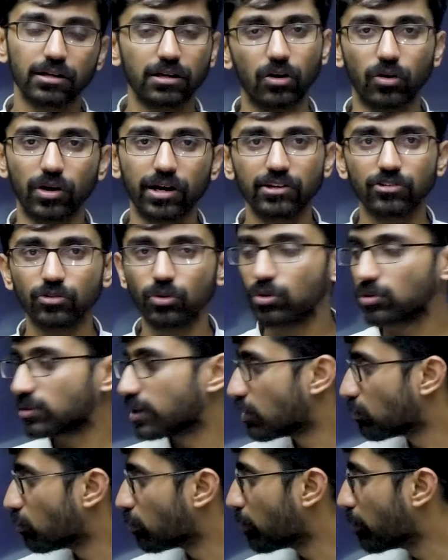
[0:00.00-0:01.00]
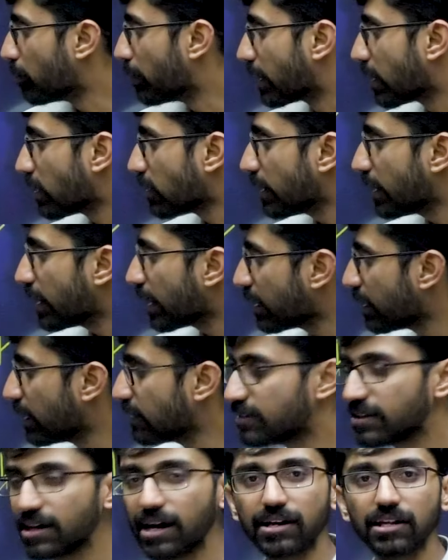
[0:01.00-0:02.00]
Okay, so that would be better. Then again
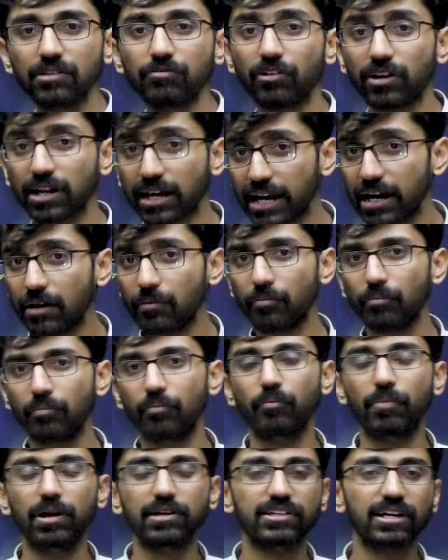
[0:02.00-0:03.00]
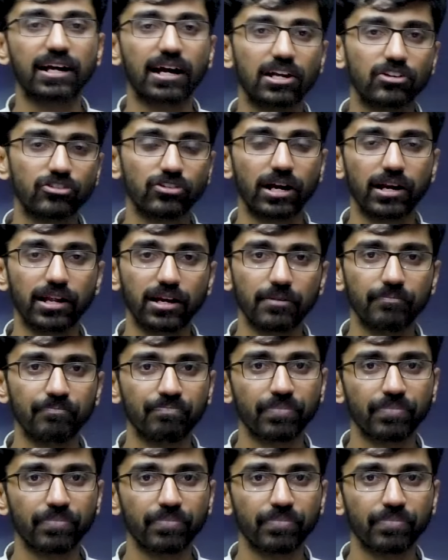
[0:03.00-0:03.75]
NCERTs for basic understanding.